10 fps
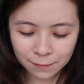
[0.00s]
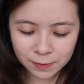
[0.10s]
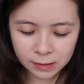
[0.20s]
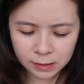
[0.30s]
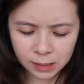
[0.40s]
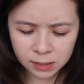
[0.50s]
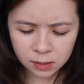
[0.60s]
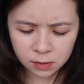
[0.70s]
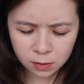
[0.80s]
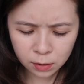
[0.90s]
after
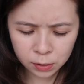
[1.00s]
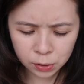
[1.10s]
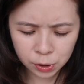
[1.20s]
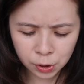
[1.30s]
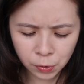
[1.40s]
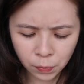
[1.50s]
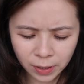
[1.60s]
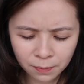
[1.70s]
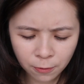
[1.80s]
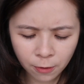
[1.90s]

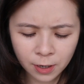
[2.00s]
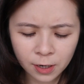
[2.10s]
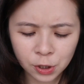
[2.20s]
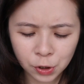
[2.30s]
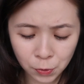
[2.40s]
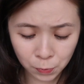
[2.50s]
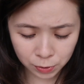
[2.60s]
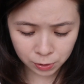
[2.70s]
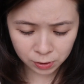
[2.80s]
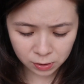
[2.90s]
discontinuing product
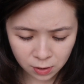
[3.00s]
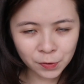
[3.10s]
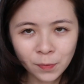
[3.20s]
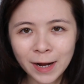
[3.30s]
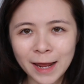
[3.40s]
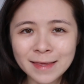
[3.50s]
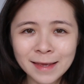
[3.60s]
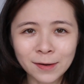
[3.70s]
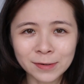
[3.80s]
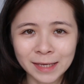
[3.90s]
use. You know what? I
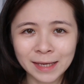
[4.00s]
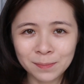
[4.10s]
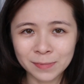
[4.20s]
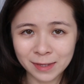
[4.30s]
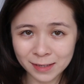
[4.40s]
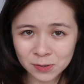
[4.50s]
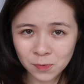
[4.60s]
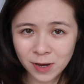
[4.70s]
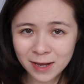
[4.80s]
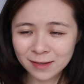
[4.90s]
think I'll keep this
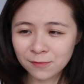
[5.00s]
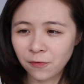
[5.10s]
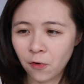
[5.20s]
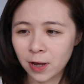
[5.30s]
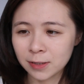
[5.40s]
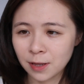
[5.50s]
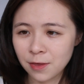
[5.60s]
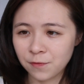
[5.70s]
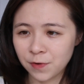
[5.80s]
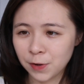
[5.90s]
one for
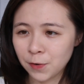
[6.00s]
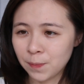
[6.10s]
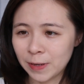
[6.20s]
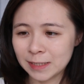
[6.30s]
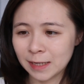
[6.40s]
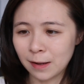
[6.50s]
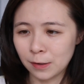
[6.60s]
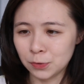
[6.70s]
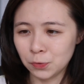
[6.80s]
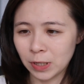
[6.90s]
another video. Basically,
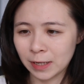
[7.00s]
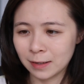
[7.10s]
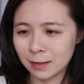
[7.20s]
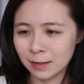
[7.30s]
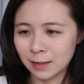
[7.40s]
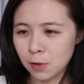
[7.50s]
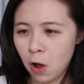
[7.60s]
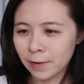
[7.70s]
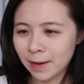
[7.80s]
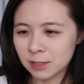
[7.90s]
I'll do like a
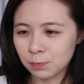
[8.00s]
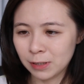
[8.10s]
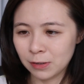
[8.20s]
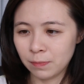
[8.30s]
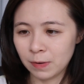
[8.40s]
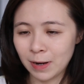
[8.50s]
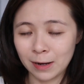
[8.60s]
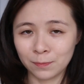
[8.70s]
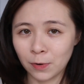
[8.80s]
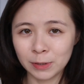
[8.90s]
long ass video. Maybe
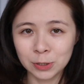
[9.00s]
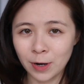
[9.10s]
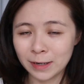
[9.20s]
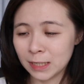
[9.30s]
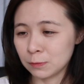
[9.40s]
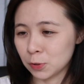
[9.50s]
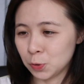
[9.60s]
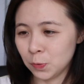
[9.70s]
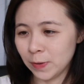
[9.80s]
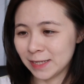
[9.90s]
I'll probably try this for
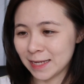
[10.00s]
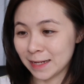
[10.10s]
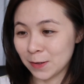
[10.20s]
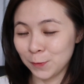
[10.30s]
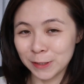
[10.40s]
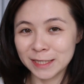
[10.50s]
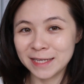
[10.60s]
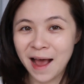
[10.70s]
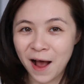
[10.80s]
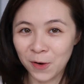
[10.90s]
2 weeks and then we'll
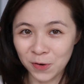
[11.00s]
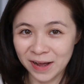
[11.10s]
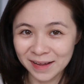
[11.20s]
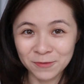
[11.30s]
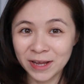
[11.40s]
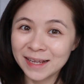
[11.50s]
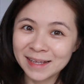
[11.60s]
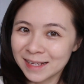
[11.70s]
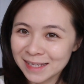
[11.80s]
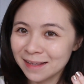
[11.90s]
see how whether
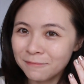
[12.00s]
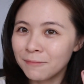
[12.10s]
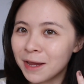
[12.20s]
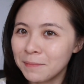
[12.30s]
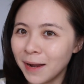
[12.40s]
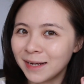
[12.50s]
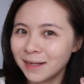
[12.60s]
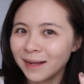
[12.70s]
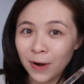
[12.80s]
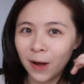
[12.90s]
does it make
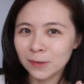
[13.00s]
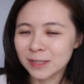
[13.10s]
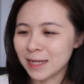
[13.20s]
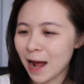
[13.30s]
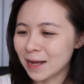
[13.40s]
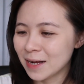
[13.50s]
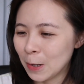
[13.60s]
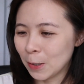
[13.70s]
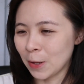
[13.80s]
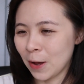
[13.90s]
my brows darker
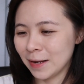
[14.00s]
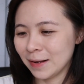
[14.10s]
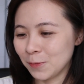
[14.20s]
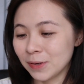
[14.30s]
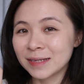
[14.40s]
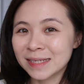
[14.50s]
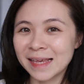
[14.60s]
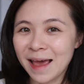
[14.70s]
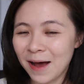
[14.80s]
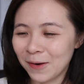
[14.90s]
or not. We'll
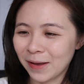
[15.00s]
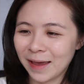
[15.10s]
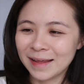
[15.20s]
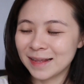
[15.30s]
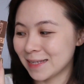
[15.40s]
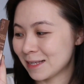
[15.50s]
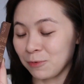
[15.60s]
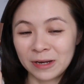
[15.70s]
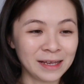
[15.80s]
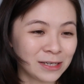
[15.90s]
see how. Okay, this is pretty